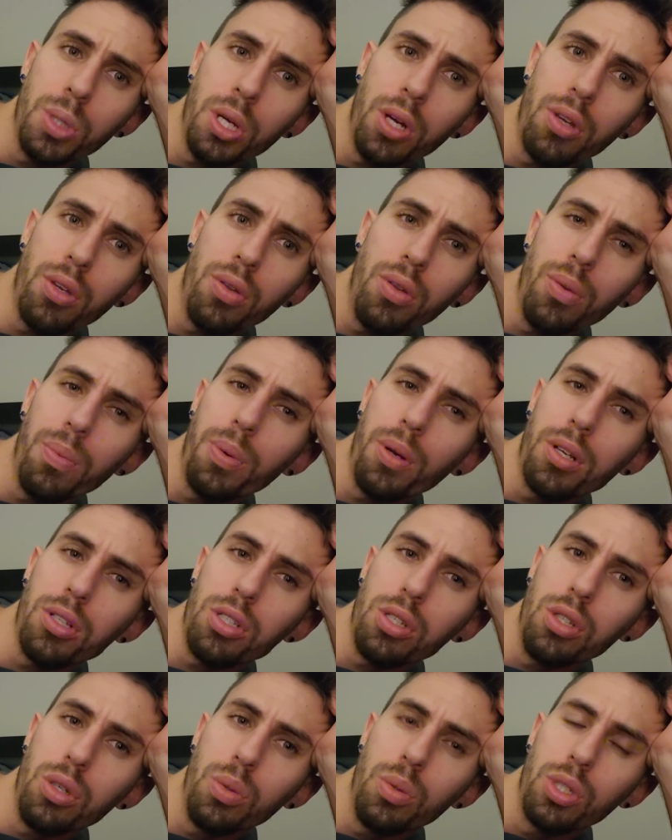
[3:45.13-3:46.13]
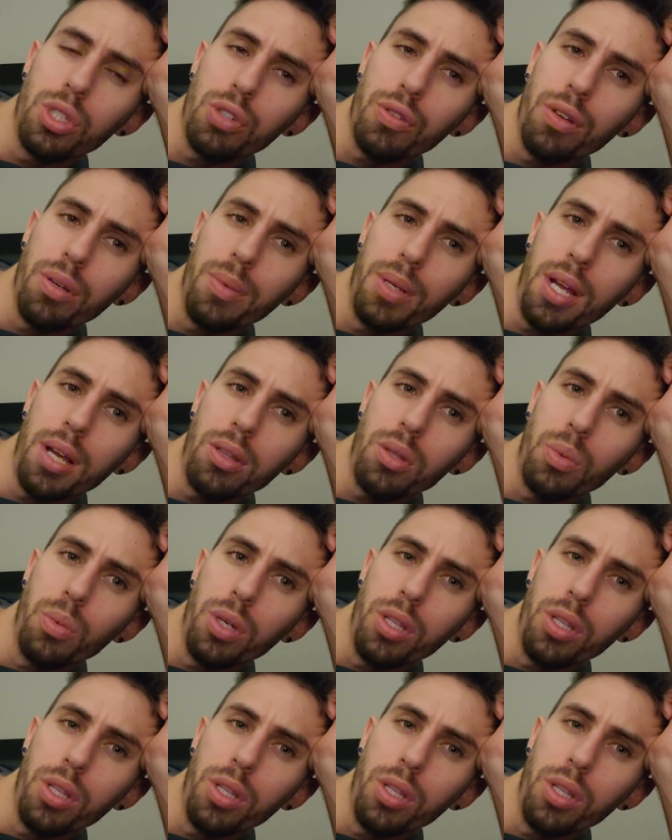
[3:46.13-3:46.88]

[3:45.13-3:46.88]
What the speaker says: are you the person who was screaming out the